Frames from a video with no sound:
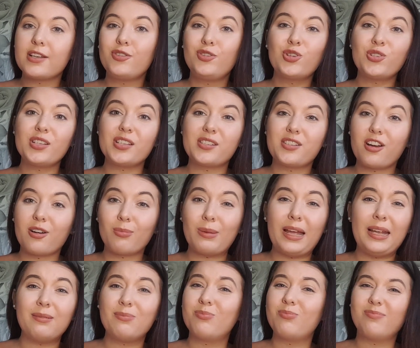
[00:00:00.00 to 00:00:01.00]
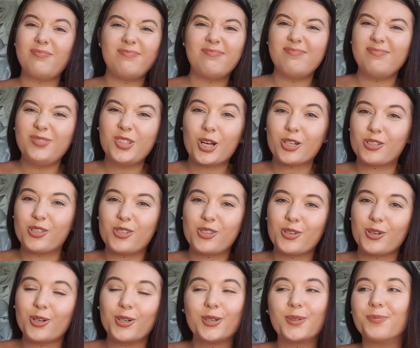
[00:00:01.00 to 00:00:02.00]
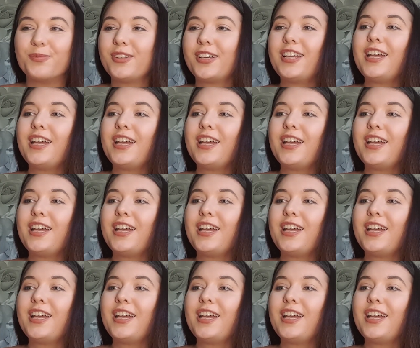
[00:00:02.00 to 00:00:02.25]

Does it stop me? Not at all.